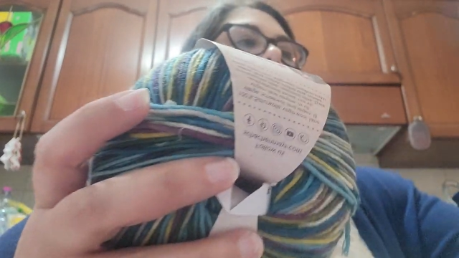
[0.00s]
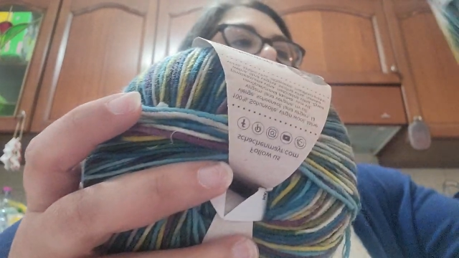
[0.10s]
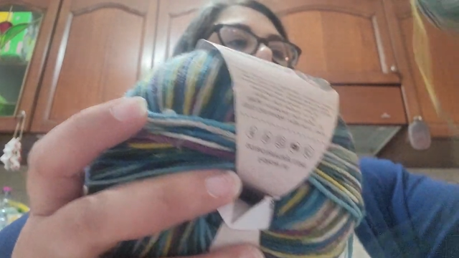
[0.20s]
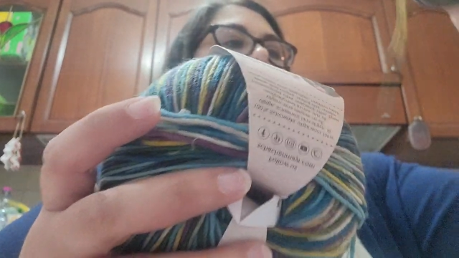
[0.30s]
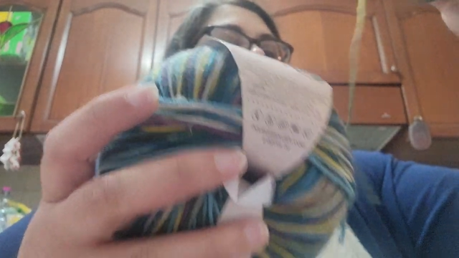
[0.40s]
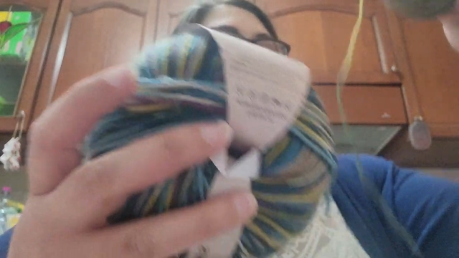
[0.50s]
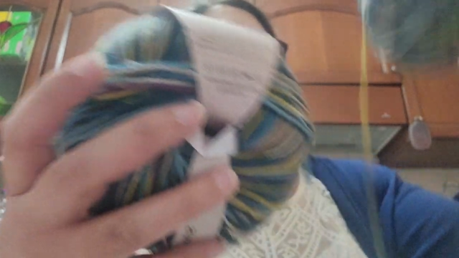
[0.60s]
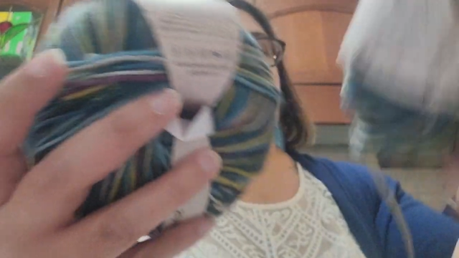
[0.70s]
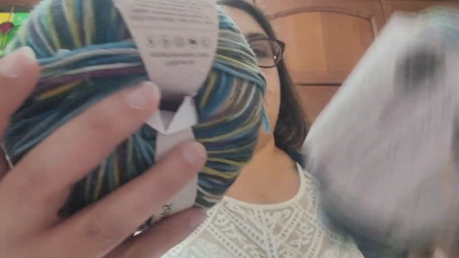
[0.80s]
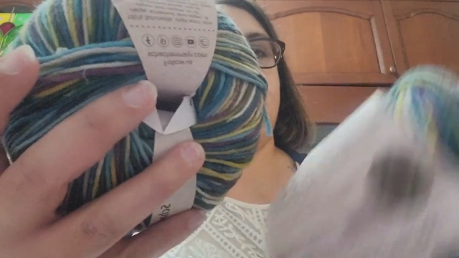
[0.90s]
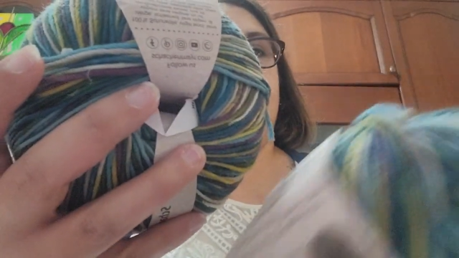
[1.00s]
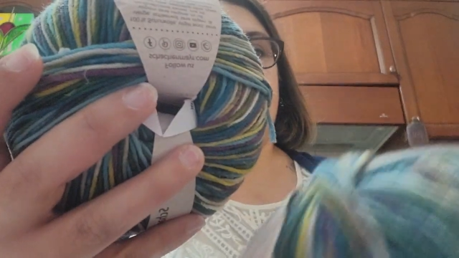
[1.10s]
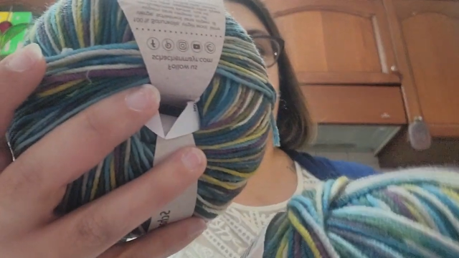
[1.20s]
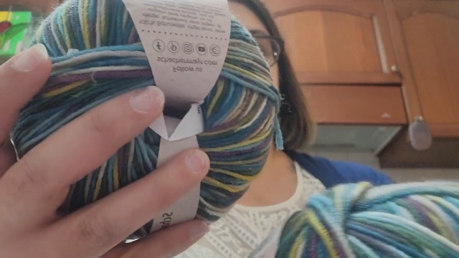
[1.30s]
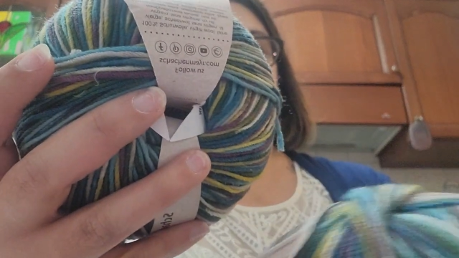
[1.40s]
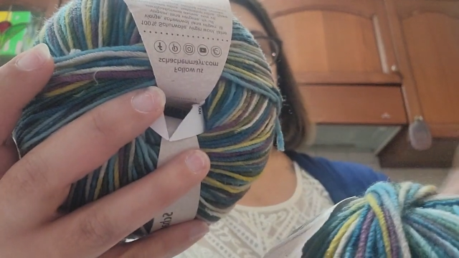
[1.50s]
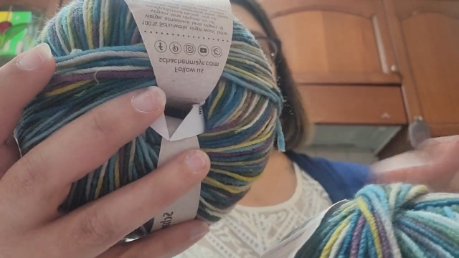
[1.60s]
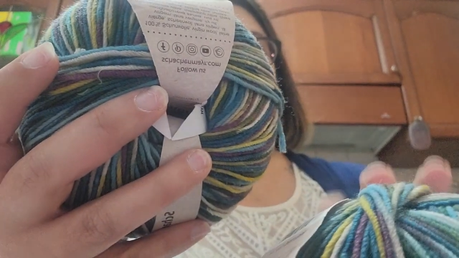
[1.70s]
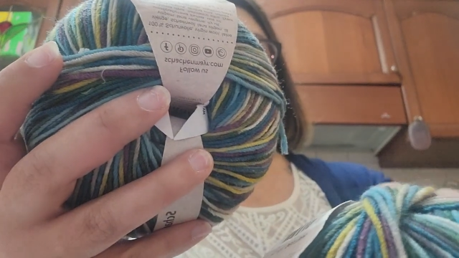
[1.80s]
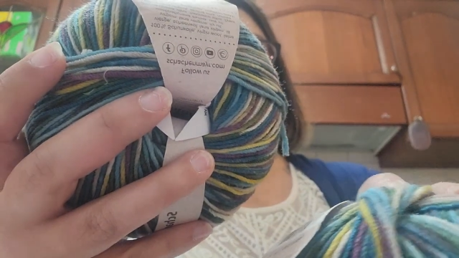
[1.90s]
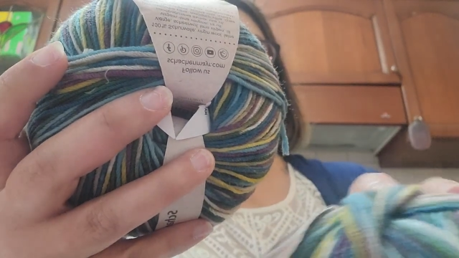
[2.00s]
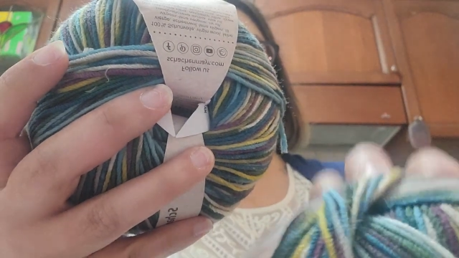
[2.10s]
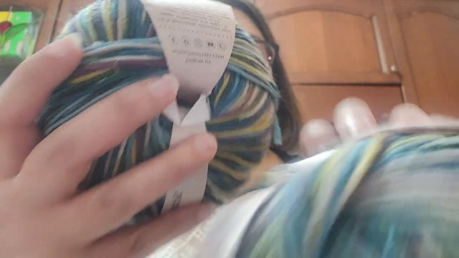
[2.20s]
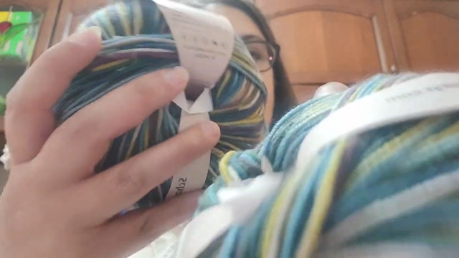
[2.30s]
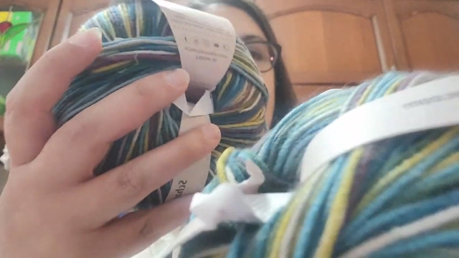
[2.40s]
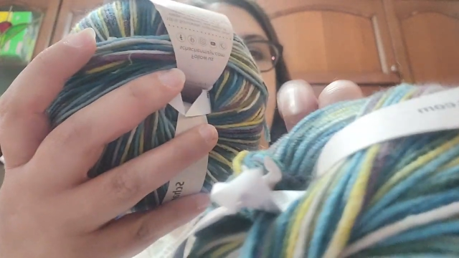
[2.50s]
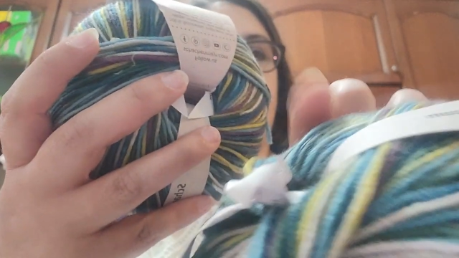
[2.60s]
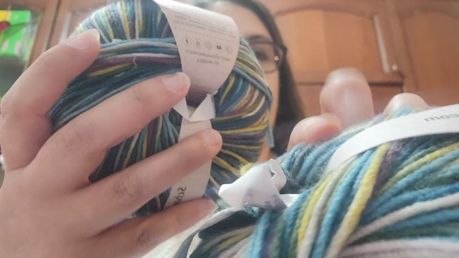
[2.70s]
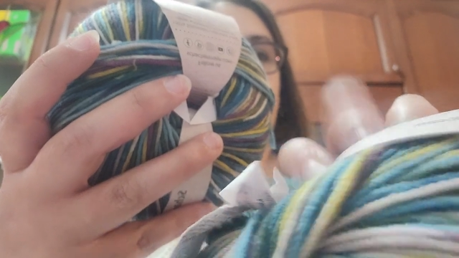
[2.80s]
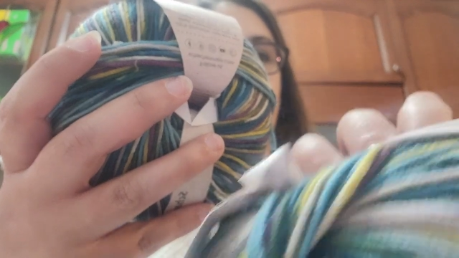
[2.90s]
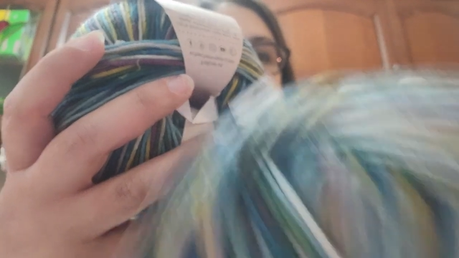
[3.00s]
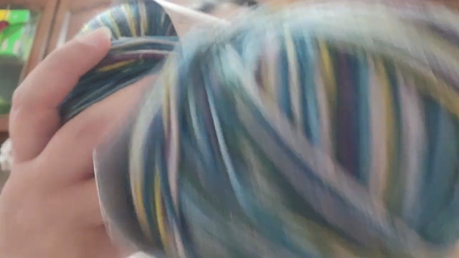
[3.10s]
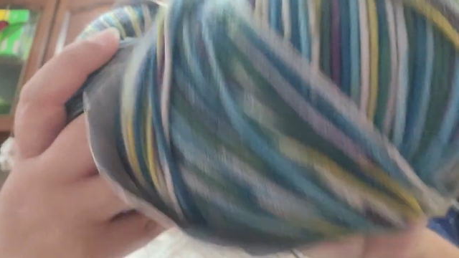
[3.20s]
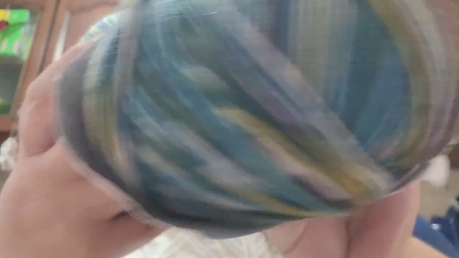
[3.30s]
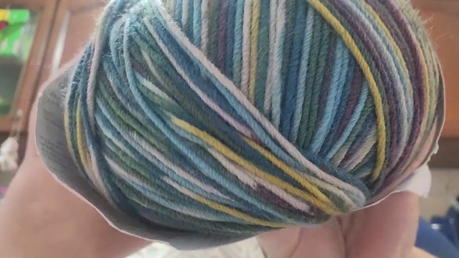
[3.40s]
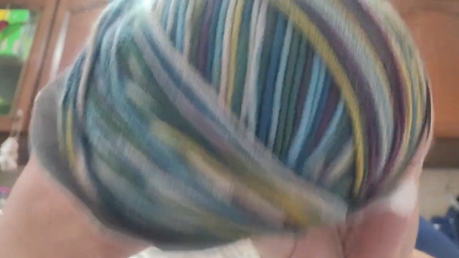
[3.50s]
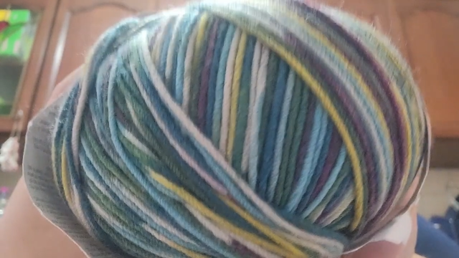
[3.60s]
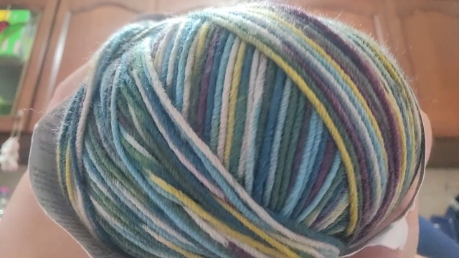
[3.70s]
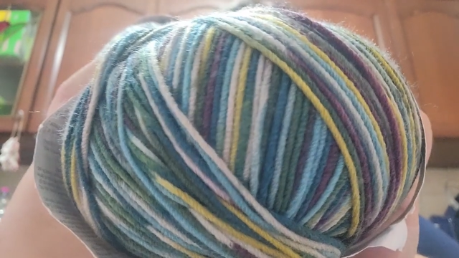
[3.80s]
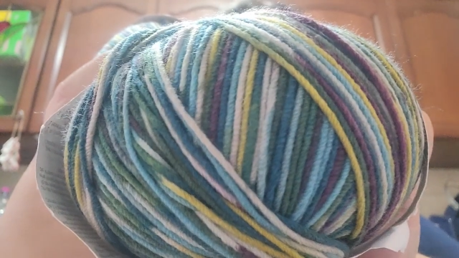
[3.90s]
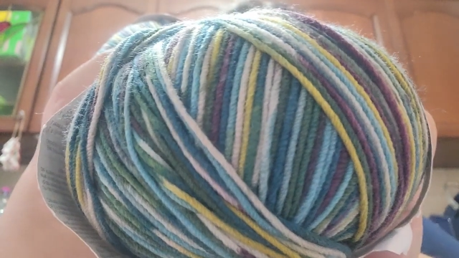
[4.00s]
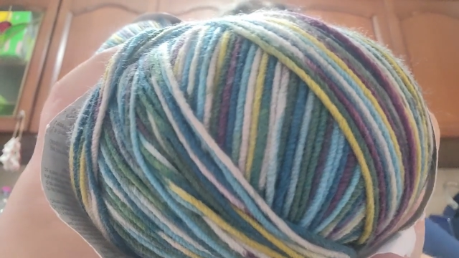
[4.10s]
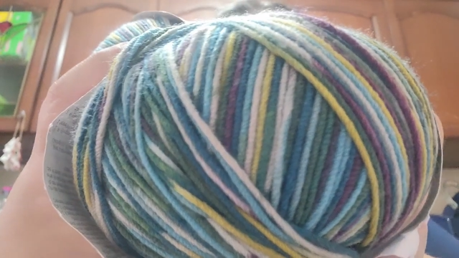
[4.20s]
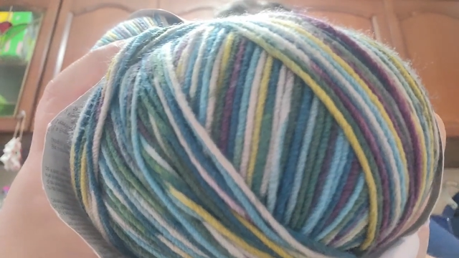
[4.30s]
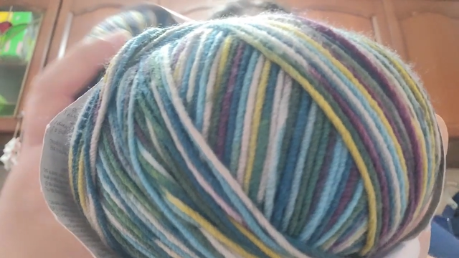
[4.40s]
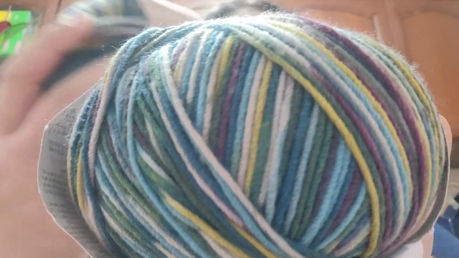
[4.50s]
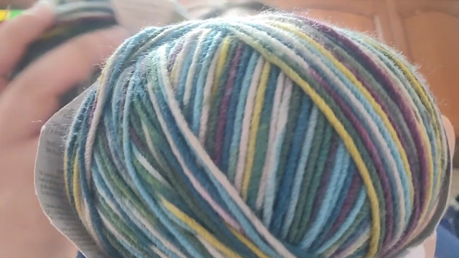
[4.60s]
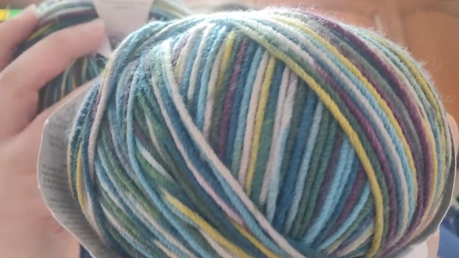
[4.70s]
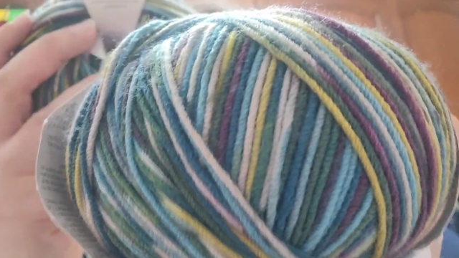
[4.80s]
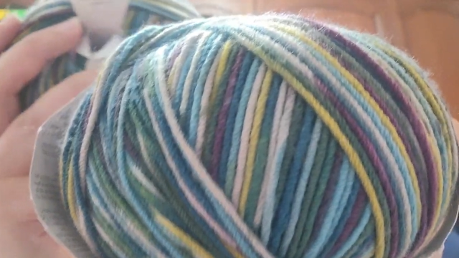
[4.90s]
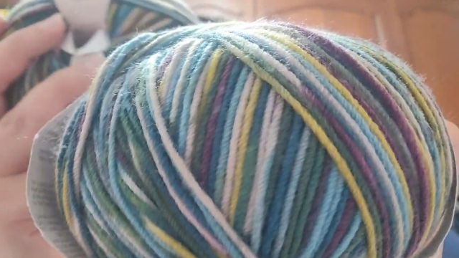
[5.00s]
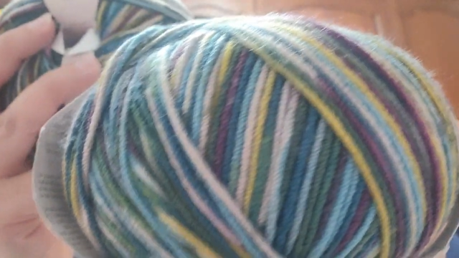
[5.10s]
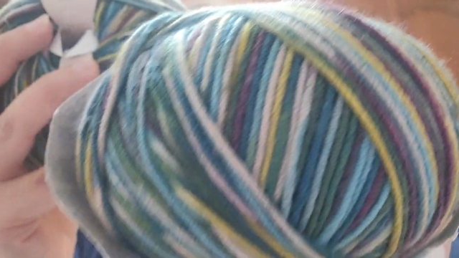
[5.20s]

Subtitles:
(no speaker visible)